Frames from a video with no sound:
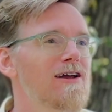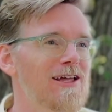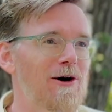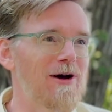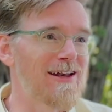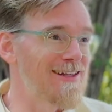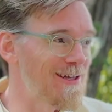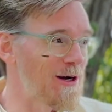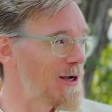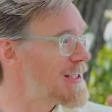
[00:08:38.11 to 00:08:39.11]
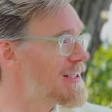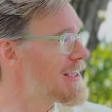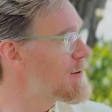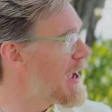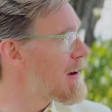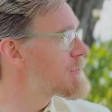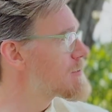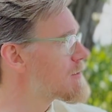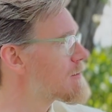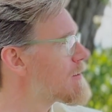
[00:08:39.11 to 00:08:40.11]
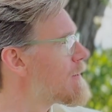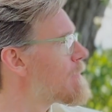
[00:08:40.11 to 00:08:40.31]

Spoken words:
And you keep having to